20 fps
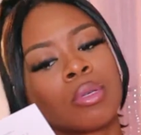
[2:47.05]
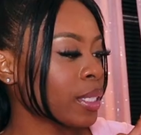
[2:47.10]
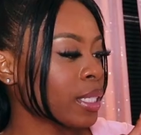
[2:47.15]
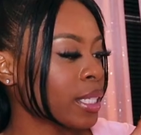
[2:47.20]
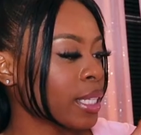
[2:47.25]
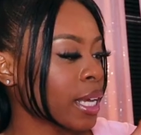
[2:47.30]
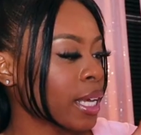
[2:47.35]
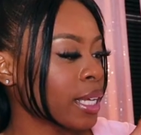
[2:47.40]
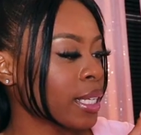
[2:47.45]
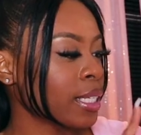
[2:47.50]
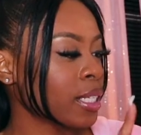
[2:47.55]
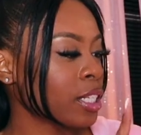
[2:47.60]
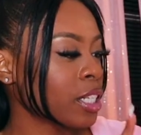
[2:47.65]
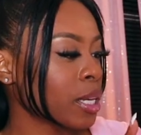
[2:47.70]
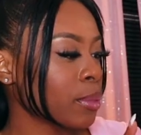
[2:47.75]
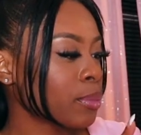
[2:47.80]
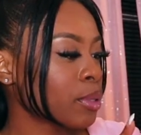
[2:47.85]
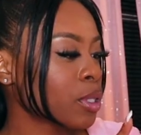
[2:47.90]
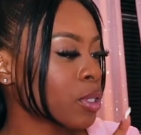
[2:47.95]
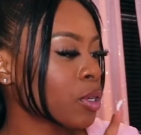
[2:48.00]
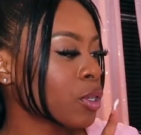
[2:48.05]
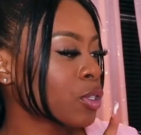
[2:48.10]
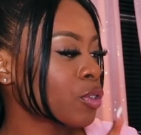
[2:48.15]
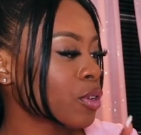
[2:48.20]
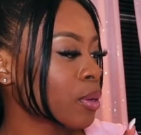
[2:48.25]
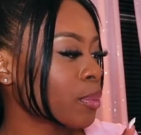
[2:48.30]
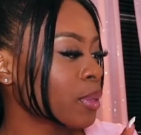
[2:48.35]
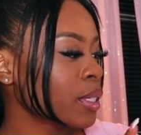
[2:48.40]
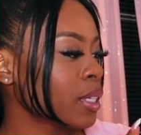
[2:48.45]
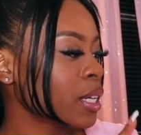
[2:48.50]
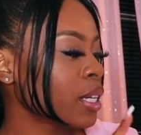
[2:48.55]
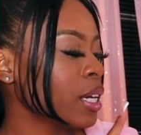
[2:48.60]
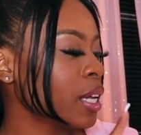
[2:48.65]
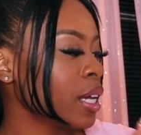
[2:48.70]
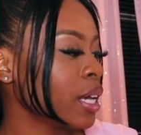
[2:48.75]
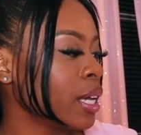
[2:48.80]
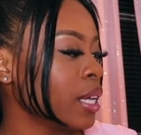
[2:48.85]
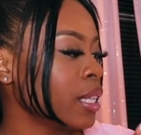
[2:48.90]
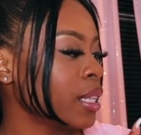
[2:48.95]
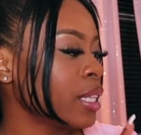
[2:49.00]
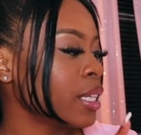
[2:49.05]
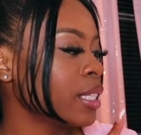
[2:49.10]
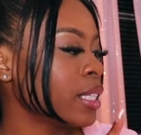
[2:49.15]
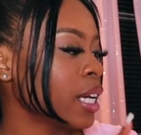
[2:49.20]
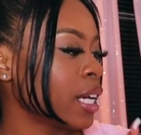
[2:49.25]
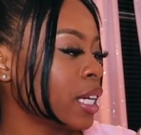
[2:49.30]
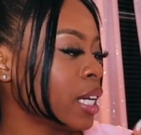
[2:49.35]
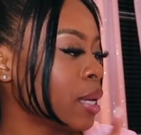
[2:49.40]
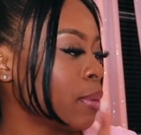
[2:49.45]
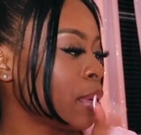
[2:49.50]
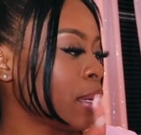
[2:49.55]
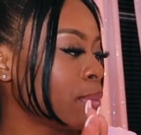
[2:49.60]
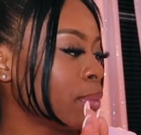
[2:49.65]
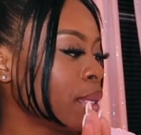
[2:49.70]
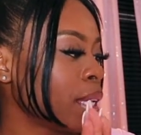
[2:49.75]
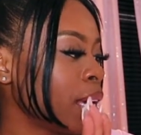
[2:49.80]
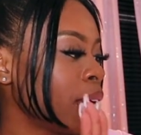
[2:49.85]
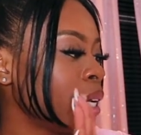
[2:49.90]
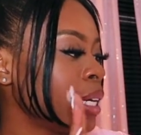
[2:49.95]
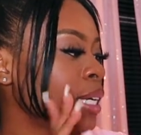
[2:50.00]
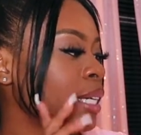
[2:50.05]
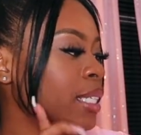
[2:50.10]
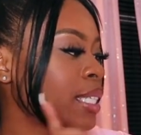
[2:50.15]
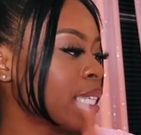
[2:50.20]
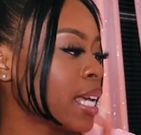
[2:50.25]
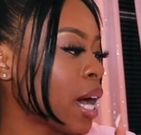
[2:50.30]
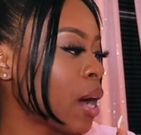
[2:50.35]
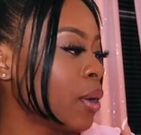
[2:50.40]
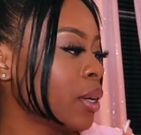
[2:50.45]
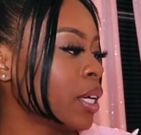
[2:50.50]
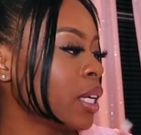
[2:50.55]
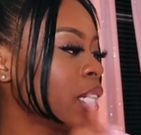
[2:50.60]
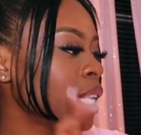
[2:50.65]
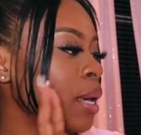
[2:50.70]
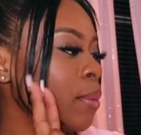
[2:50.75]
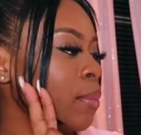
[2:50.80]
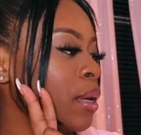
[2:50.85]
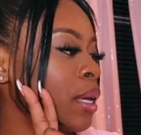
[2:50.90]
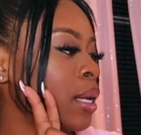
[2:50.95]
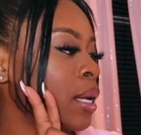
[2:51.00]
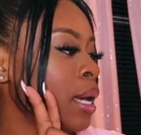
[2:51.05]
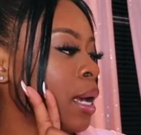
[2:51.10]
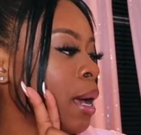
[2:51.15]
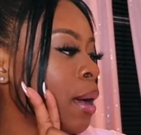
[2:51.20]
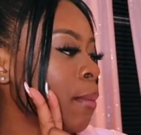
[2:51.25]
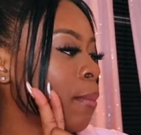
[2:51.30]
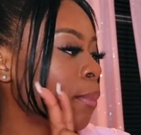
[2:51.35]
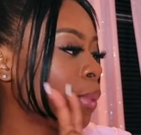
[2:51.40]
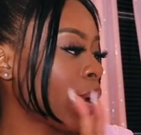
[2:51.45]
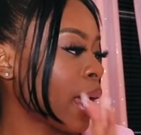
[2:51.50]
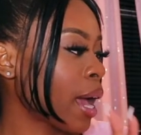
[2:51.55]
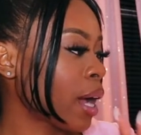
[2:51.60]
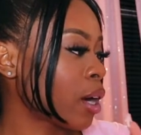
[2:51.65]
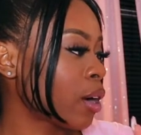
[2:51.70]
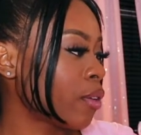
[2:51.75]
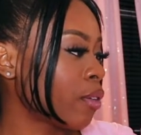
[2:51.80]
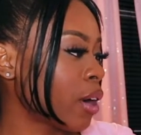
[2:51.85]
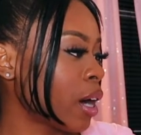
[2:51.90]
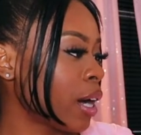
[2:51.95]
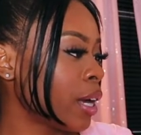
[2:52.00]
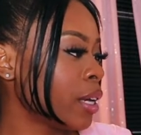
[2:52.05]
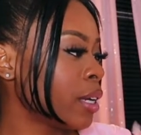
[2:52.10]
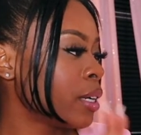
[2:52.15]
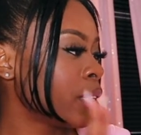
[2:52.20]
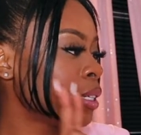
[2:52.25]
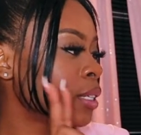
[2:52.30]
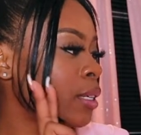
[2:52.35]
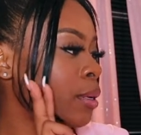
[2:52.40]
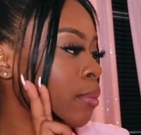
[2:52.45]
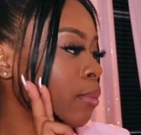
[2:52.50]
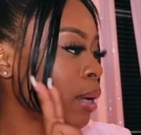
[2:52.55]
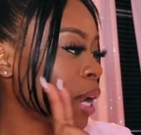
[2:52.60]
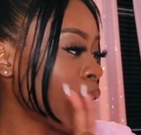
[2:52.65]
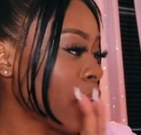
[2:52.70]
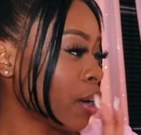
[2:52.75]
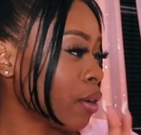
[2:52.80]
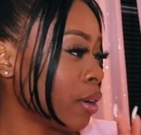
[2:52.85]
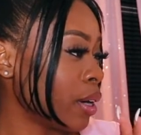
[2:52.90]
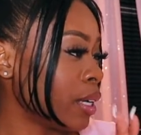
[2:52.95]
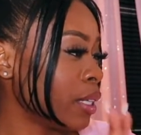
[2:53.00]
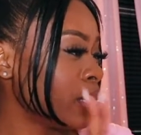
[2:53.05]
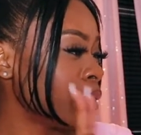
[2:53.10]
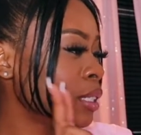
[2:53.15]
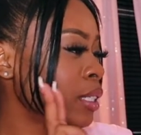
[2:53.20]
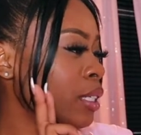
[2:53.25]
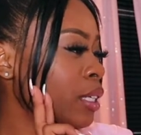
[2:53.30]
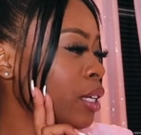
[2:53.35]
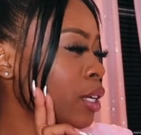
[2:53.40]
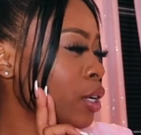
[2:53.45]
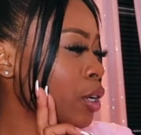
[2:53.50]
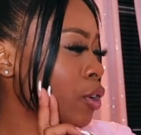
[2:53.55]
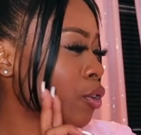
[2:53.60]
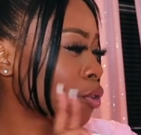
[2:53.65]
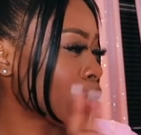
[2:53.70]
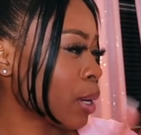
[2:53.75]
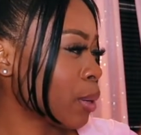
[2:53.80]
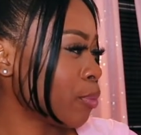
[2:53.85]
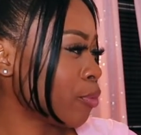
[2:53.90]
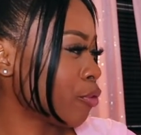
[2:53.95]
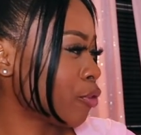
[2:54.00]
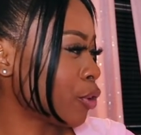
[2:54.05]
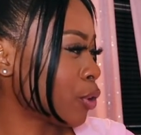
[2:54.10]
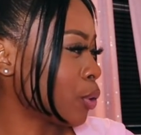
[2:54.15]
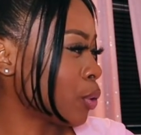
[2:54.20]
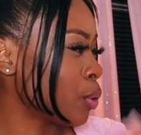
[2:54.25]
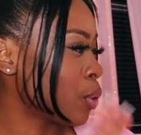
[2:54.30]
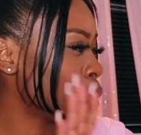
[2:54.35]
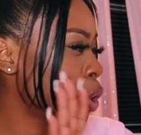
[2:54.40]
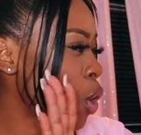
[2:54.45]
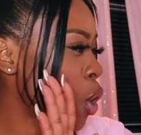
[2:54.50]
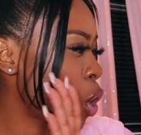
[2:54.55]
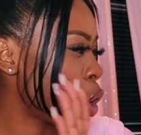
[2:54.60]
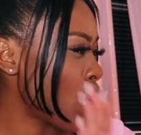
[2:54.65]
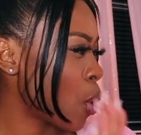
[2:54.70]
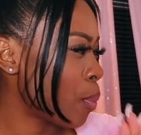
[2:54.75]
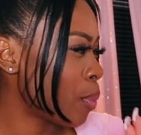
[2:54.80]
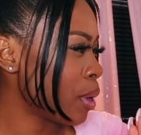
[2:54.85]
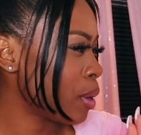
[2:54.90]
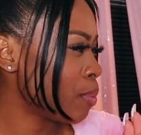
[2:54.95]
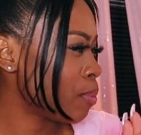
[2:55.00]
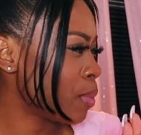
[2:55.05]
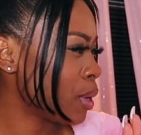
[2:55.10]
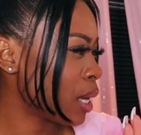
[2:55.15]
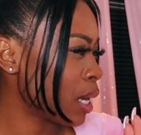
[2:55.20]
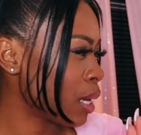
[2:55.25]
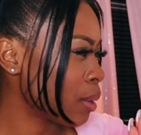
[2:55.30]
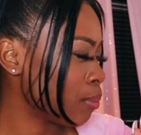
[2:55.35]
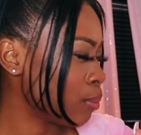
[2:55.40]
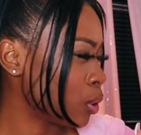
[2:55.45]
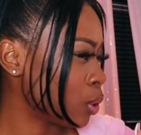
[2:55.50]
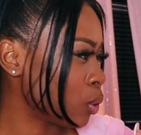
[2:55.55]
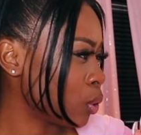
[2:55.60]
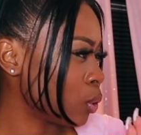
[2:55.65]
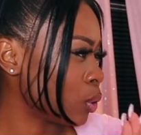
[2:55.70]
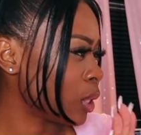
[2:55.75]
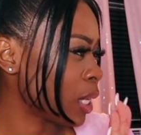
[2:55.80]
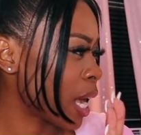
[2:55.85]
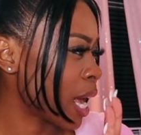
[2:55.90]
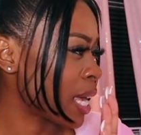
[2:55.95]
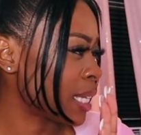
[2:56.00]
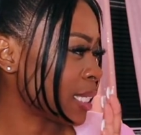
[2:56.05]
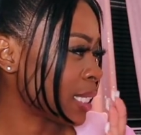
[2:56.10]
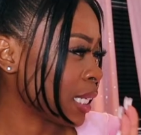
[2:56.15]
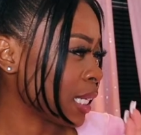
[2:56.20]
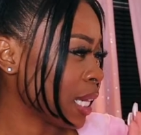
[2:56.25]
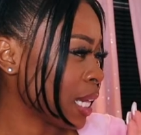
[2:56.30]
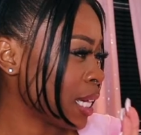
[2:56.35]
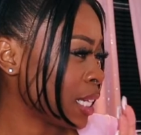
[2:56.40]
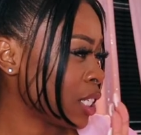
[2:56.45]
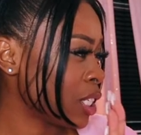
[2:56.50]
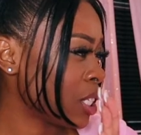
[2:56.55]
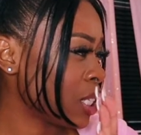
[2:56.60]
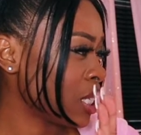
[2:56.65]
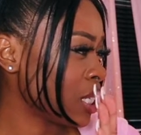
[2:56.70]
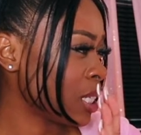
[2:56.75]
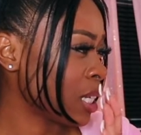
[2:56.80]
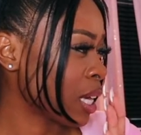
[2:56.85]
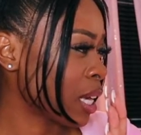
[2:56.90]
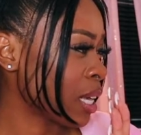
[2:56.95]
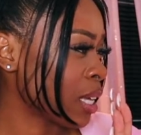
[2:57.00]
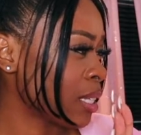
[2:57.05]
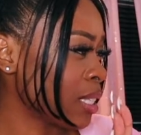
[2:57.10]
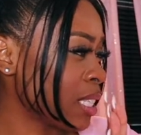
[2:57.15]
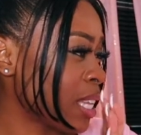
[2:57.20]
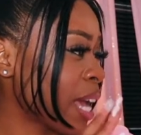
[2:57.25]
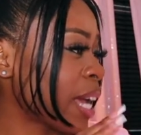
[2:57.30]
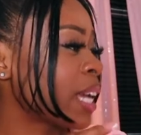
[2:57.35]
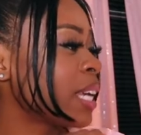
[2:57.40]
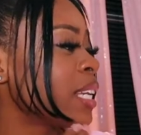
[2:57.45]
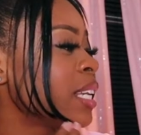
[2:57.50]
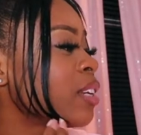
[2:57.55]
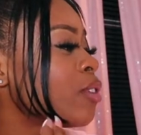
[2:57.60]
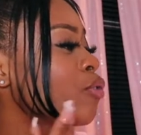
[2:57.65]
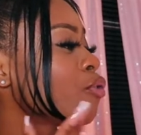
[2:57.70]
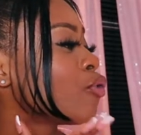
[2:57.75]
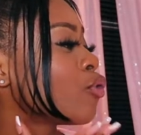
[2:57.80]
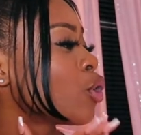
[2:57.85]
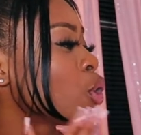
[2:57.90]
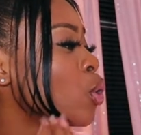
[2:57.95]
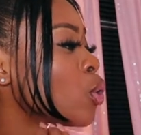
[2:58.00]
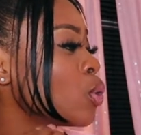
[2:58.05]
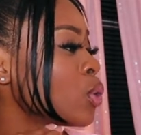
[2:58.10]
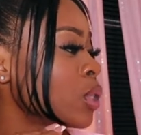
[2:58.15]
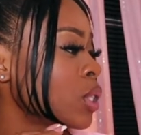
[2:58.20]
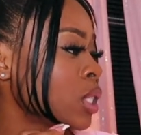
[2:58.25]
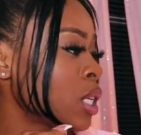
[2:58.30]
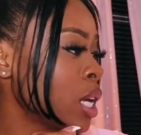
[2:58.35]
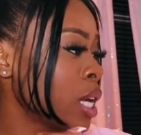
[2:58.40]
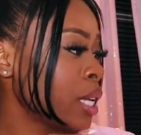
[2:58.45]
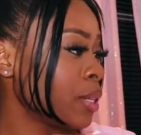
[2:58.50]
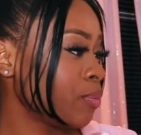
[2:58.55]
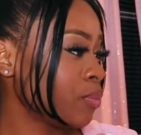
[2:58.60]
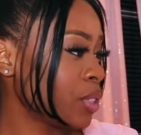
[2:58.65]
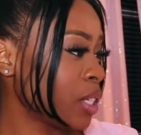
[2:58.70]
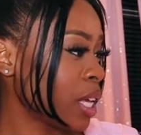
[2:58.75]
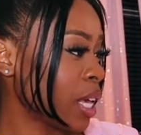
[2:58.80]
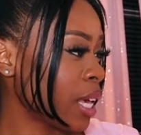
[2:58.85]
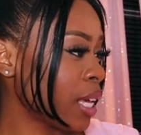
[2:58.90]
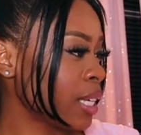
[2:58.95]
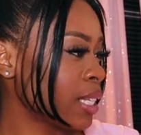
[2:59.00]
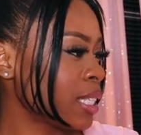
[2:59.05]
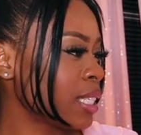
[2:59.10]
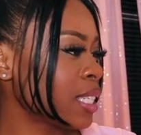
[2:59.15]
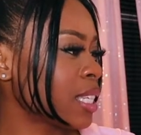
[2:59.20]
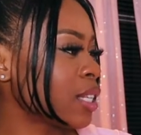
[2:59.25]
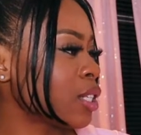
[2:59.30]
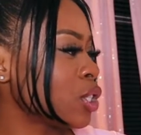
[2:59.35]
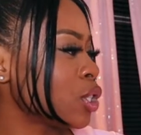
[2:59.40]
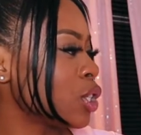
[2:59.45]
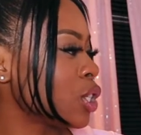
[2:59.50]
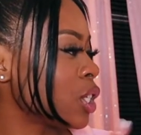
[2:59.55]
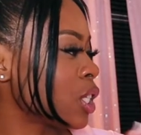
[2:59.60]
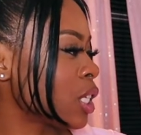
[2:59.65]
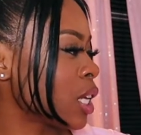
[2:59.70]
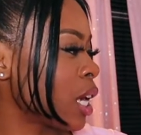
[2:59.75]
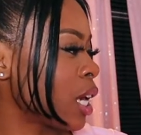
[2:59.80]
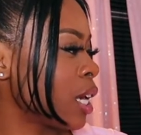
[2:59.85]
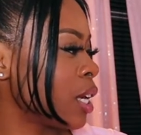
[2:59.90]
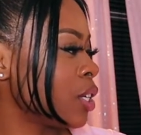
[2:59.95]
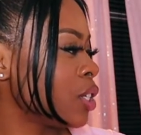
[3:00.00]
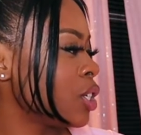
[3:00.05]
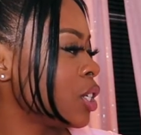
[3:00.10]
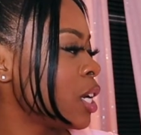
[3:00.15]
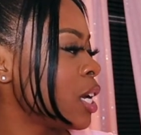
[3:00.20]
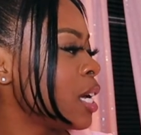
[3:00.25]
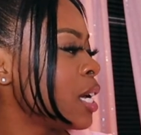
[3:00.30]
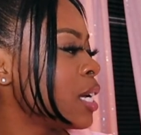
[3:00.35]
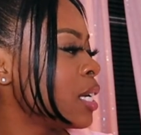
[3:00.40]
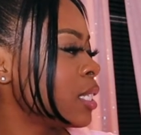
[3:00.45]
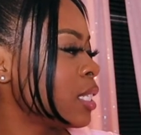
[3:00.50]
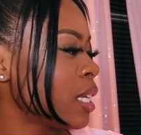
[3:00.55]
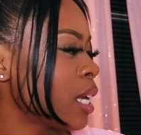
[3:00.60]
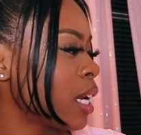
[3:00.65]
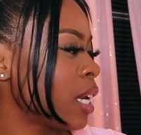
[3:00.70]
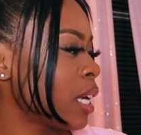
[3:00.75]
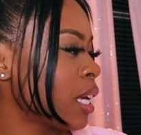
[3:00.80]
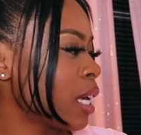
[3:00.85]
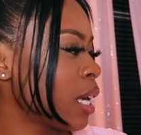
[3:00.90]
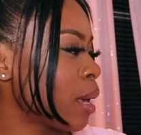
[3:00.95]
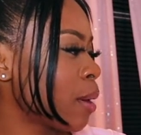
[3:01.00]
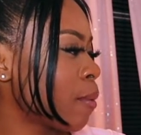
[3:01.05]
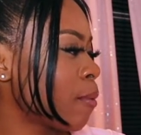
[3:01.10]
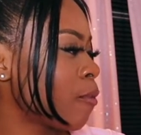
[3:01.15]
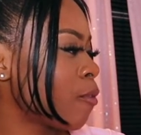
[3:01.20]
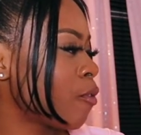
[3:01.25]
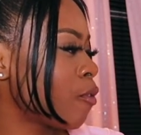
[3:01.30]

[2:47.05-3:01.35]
says, gemstones represented in the dynamic blend, Italian lemon, black currant, grapefruit, open big and bold as lush, dec decadent rose takes center stage. Delicate